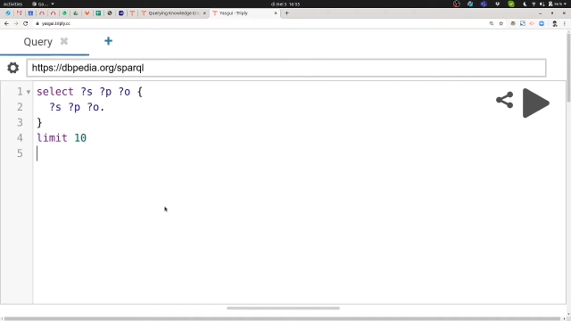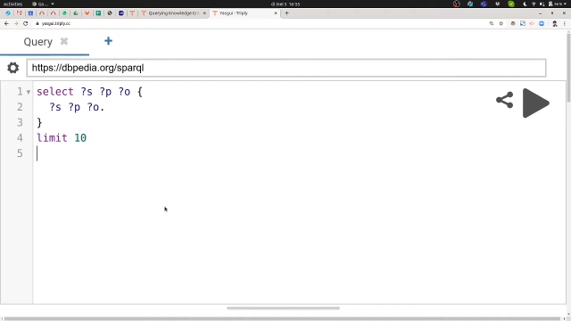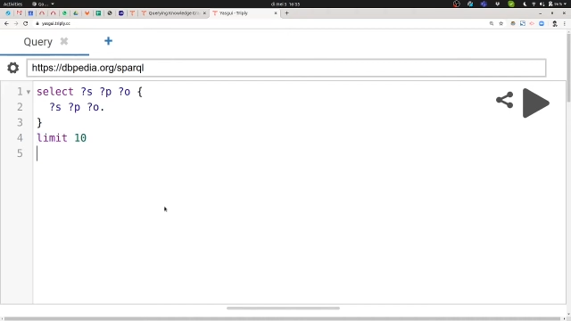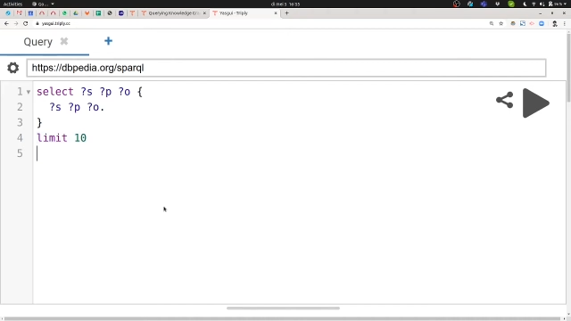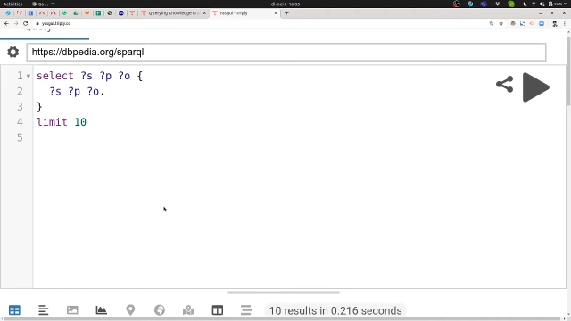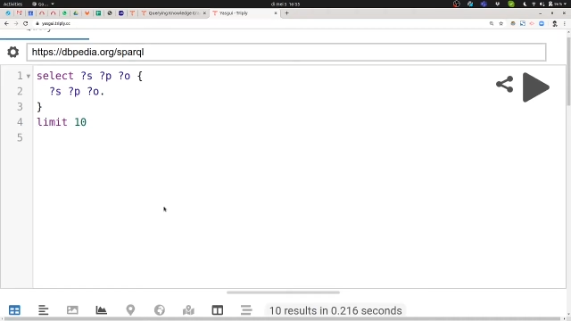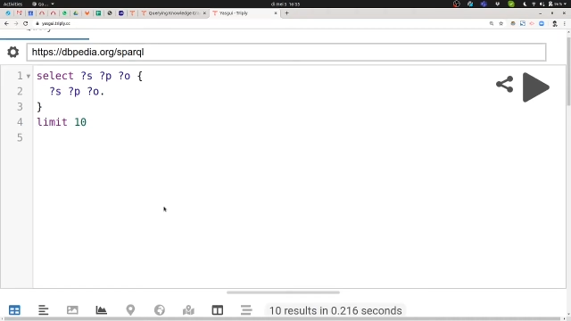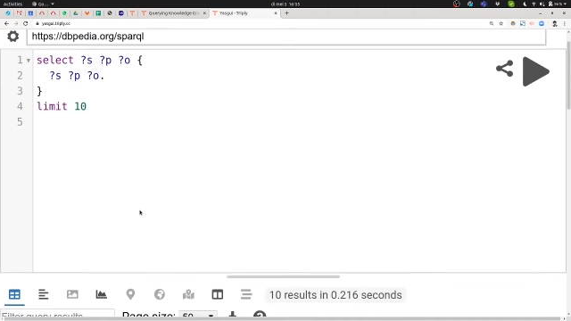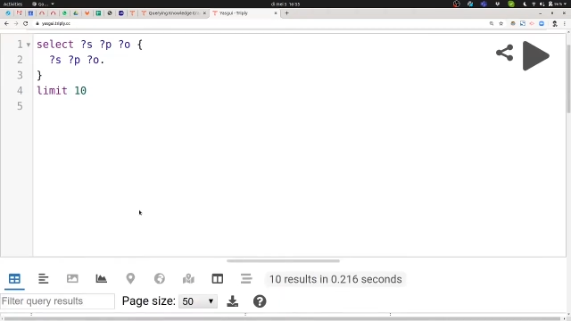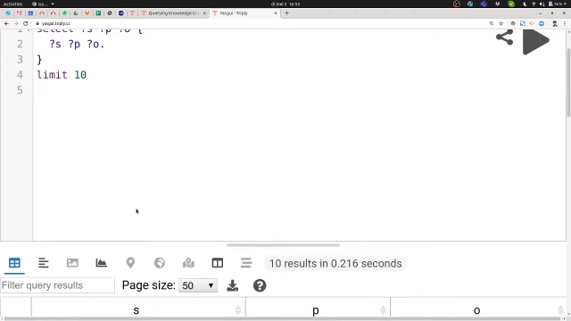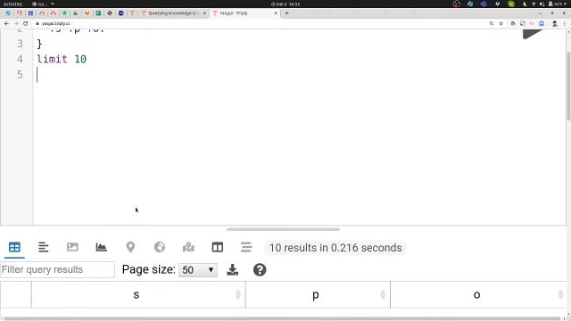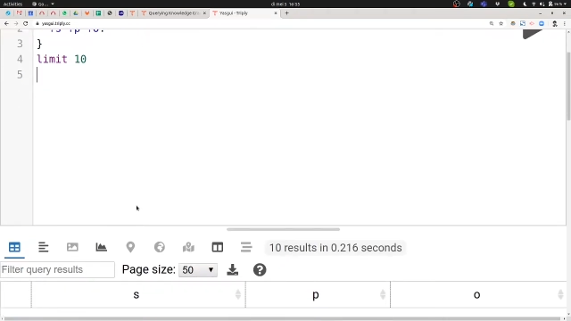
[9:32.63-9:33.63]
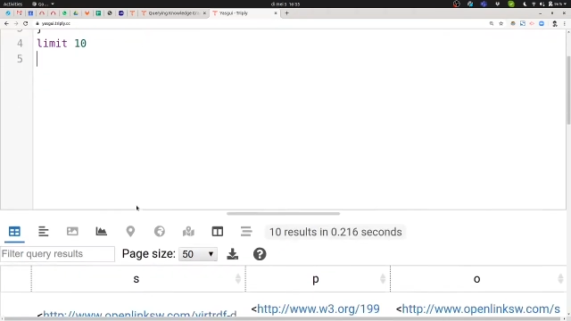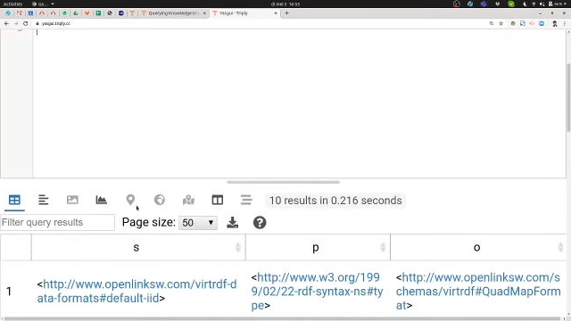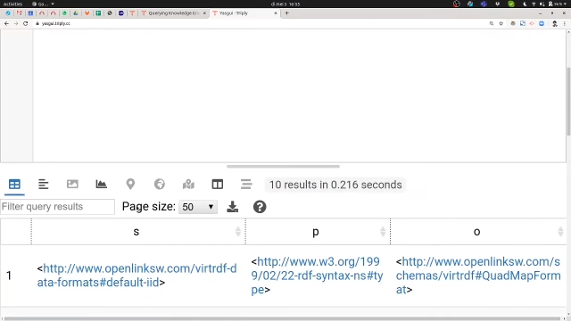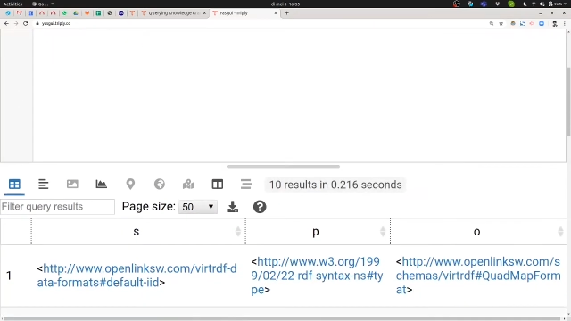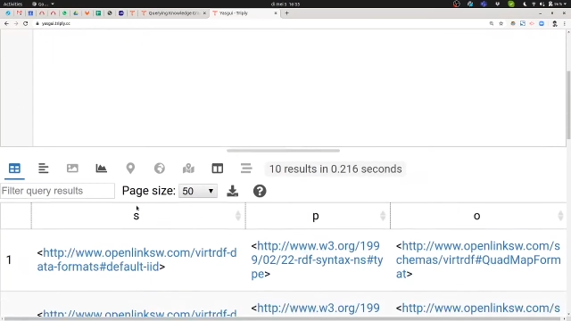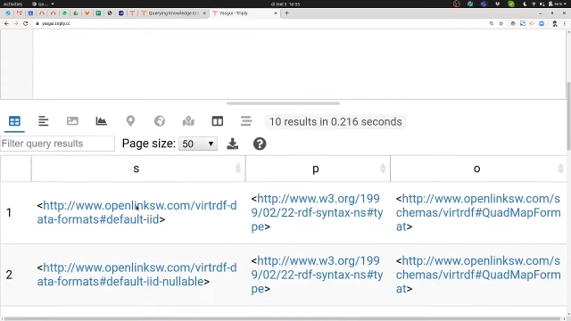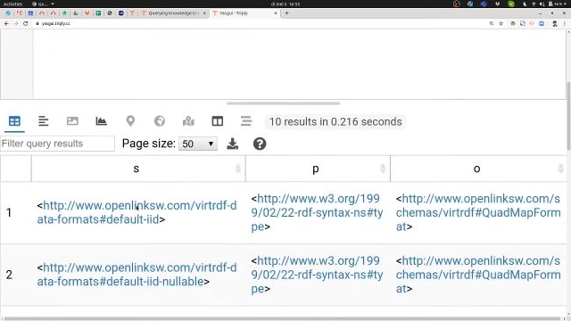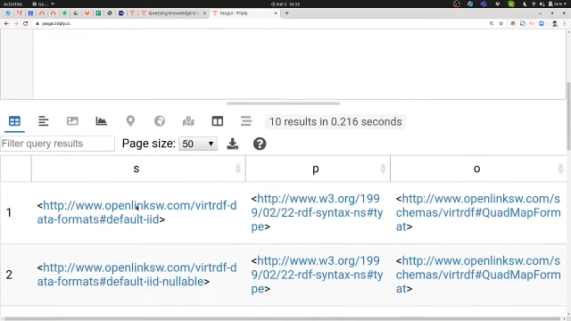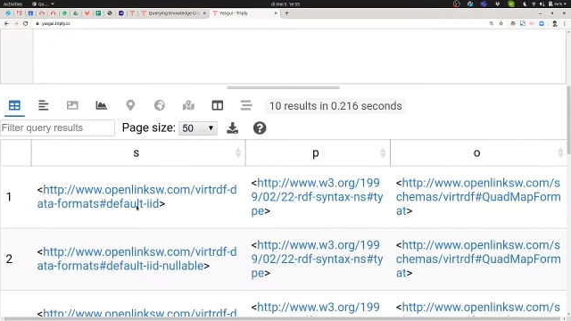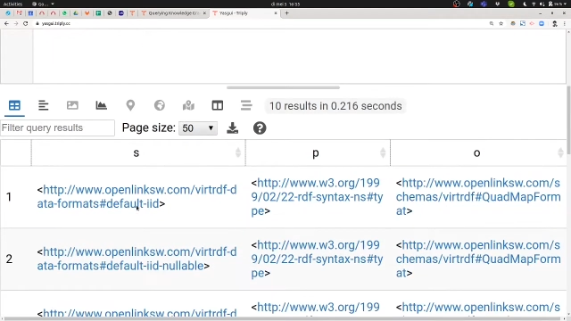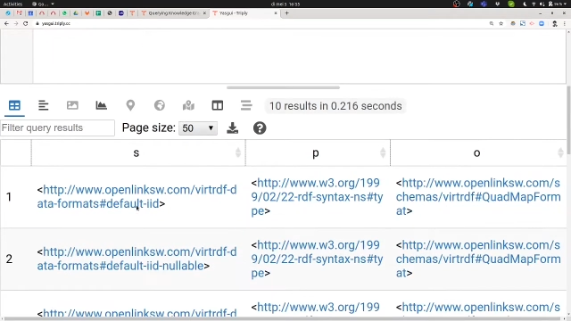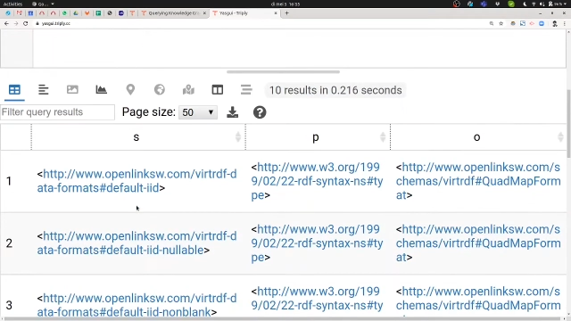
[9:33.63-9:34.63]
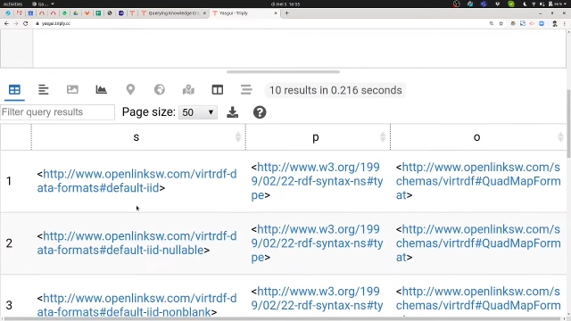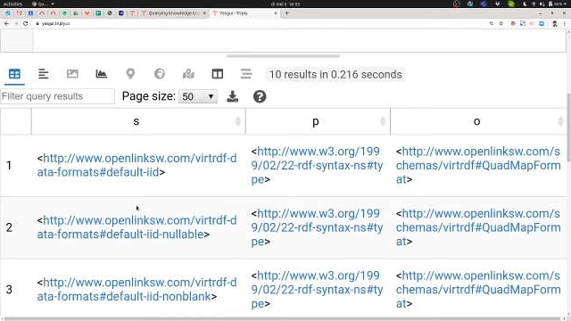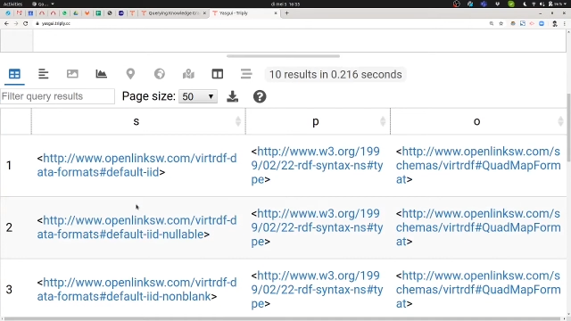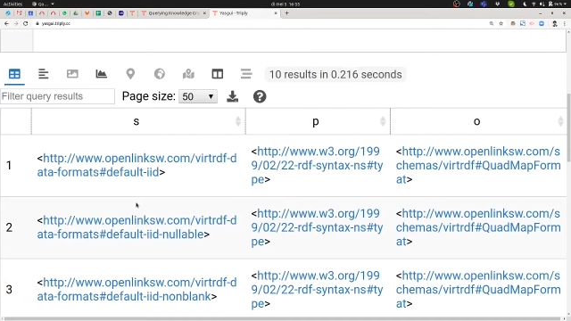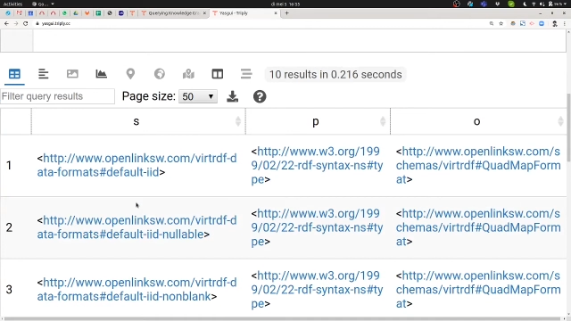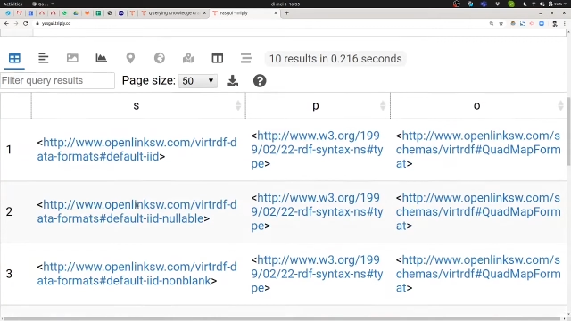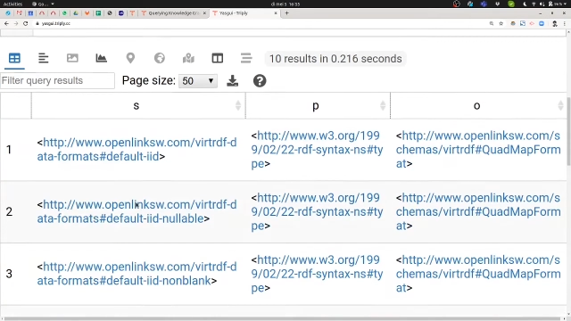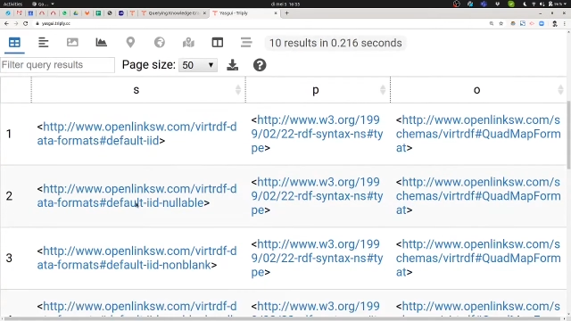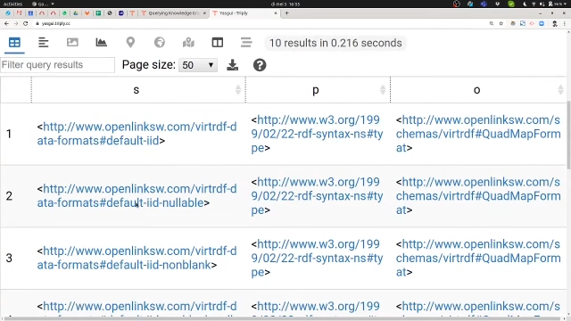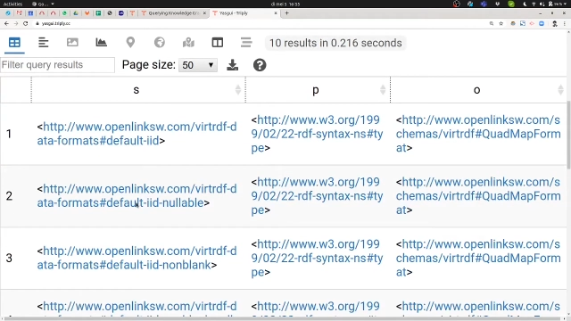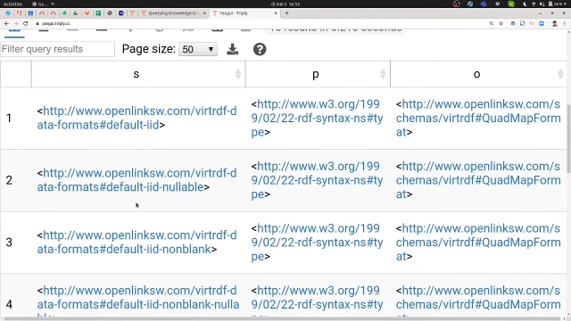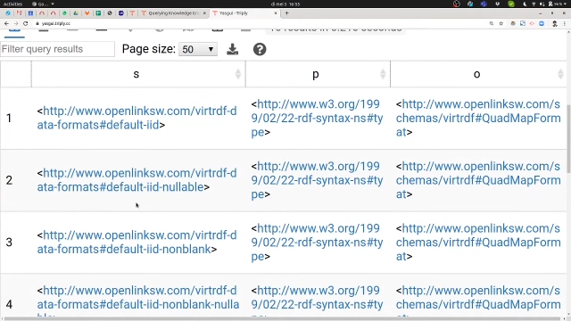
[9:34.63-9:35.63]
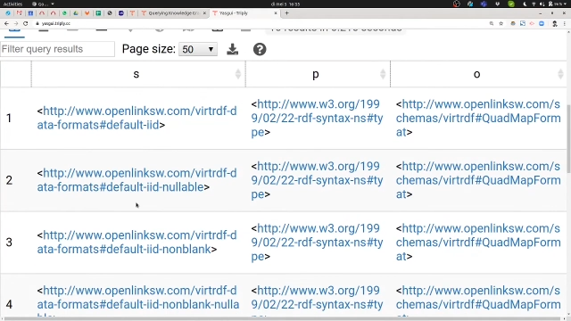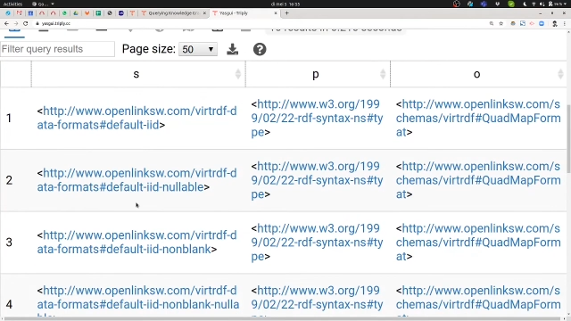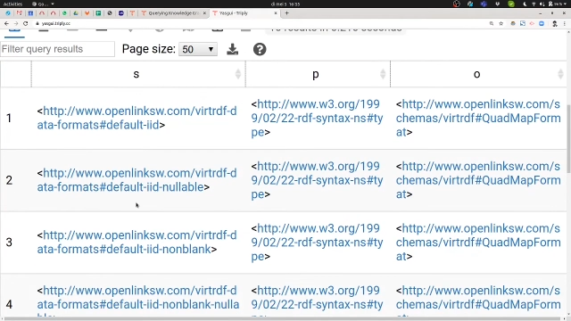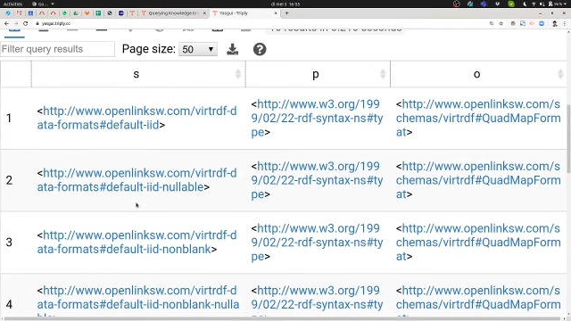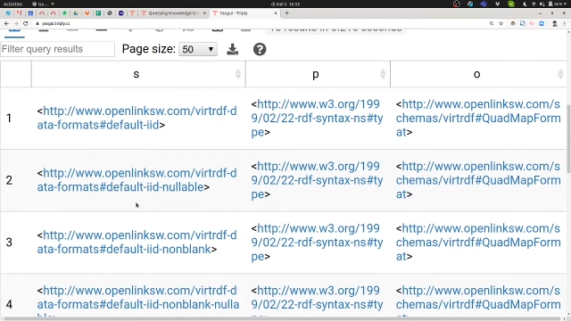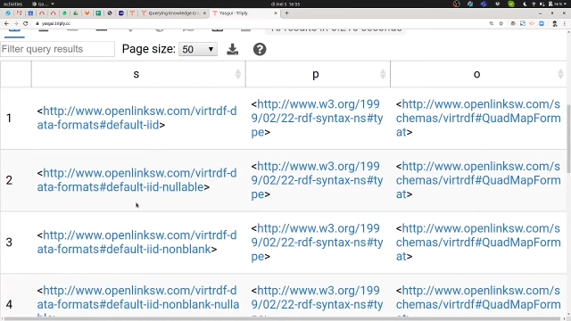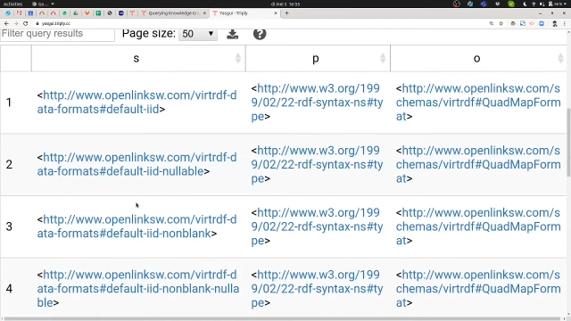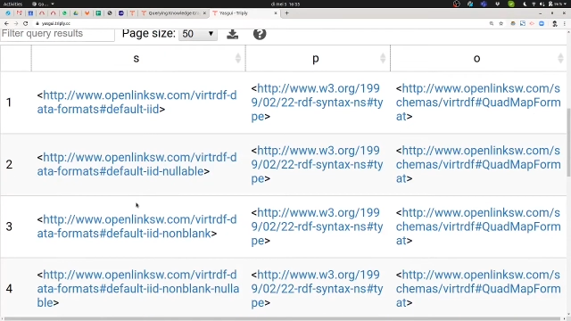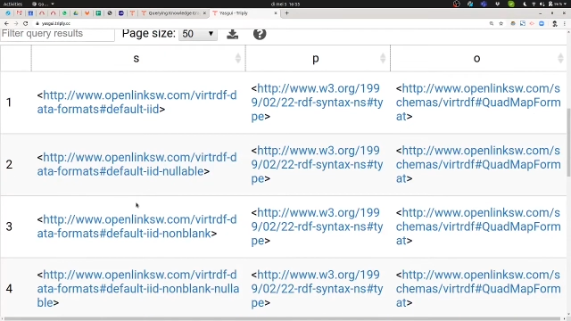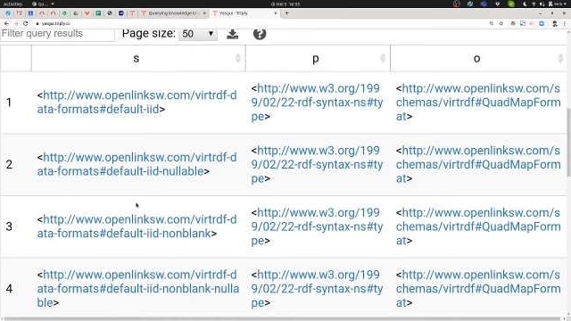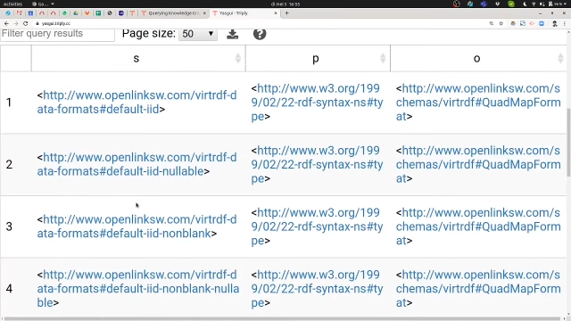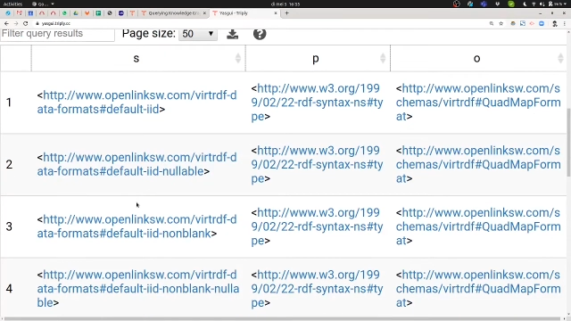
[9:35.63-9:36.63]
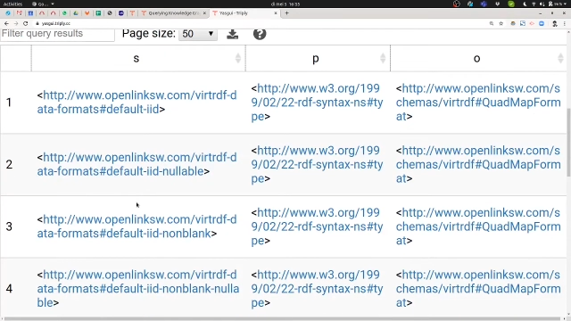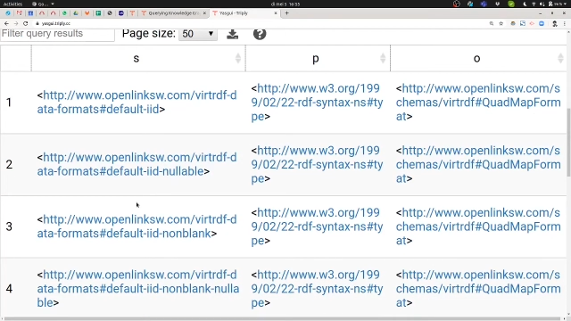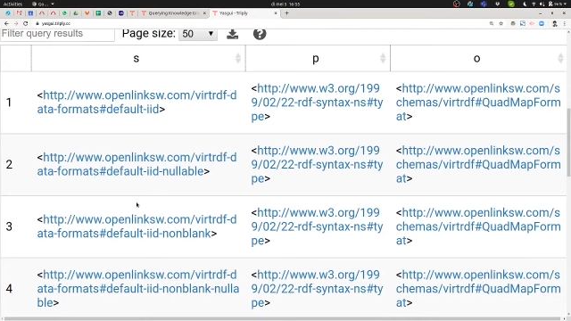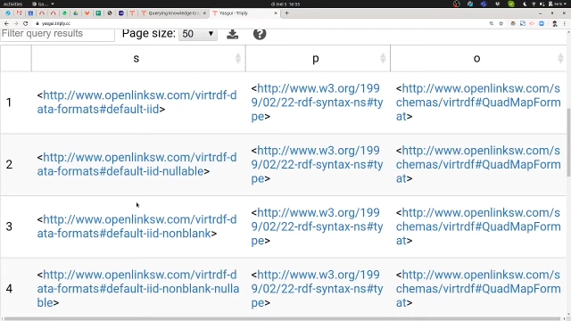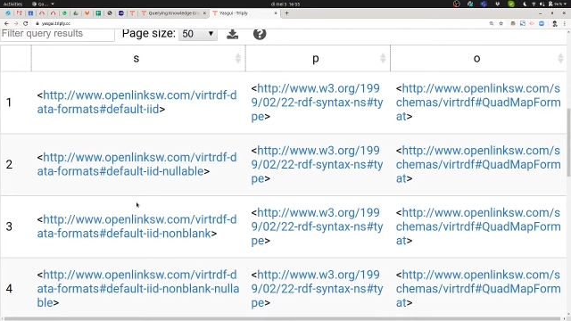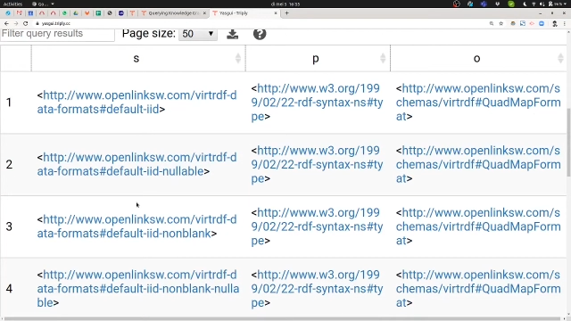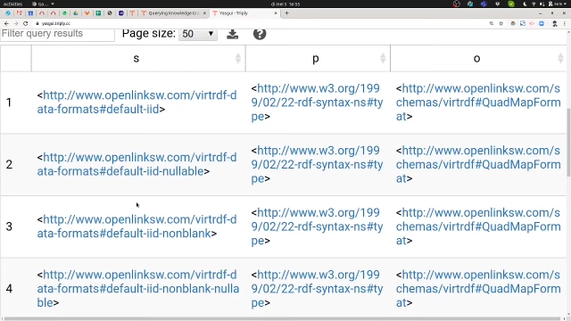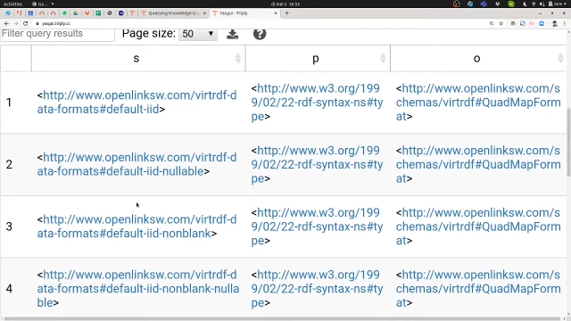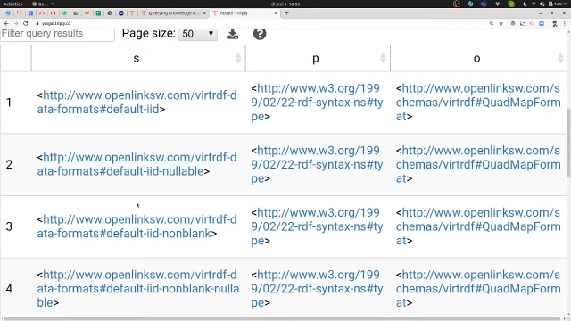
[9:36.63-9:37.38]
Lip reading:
(no speaker visible)